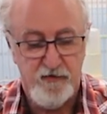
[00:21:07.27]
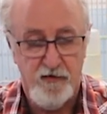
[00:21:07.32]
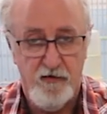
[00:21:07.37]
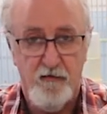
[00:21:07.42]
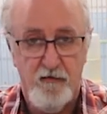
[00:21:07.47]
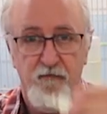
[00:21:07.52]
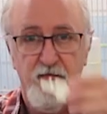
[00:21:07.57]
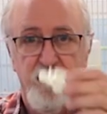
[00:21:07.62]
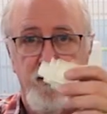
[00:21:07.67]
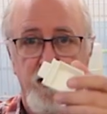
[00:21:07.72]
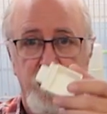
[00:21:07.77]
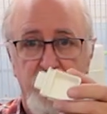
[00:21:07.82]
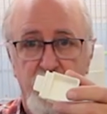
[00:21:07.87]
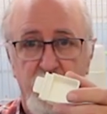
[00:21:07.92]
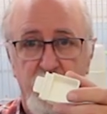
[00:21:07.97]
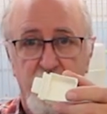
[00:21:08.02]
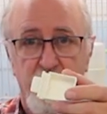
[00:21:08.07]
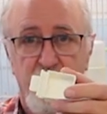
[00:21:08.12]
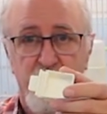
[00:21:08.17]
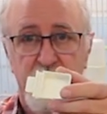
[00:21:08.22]
So
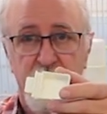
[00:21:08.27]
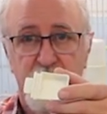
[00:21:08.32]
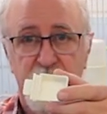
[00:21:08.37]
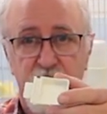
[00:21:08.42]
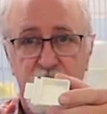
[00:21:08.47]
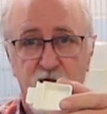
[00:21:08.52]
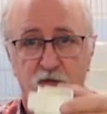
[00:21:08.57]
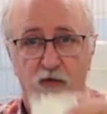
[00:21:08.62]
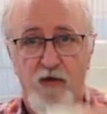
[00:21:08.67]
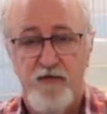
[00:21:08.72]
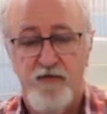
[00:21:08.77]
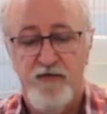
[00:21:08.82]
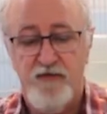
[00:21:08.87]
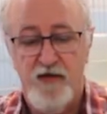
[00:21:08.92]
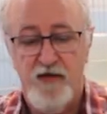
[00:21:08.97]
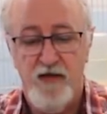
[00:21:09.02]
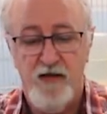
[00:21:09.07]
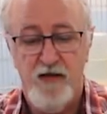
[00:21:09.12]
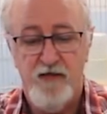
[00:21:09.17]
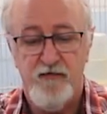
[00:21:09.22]
this is one
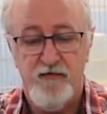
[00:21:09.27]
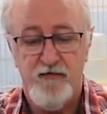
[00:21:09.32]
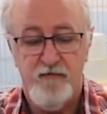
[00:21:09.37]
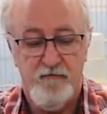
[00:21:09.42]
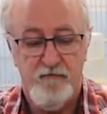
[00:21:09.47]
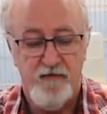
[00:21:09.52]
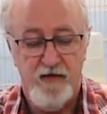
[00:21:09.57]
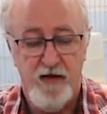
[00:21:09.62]
size.